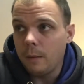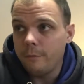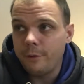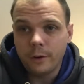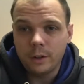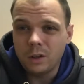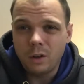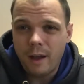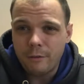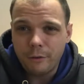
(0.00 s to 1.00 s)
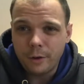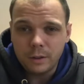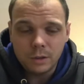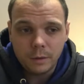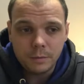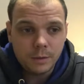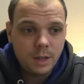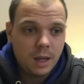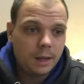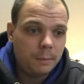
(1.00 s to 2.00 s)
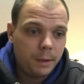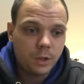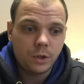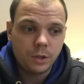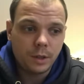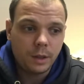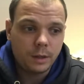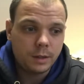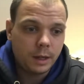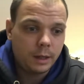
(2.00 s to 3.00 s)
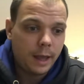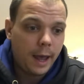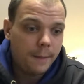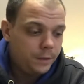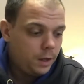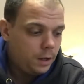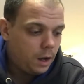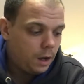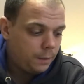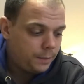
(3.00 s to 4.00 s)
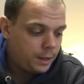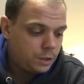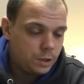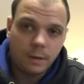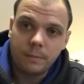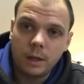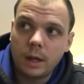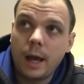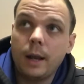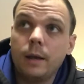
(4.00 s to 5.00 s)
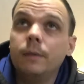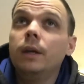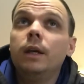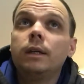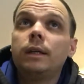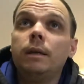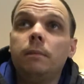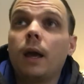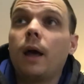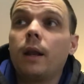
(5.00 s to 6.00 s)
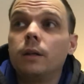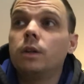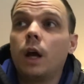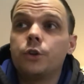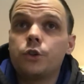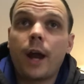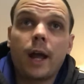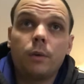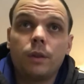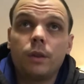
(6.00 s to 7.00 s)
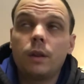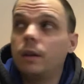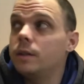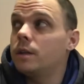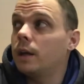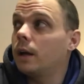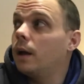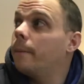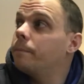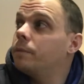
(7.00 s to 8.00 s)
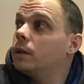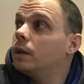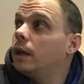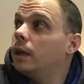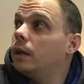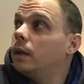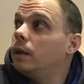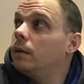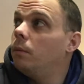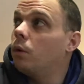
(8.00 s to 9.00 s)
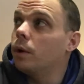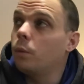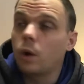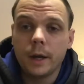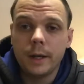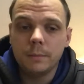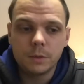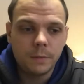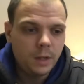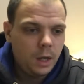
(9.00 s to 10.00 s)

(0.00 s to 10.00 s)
very little effort in terms of taking pictures and things like that. That's just something to kind of keep me on track with listing more and more items.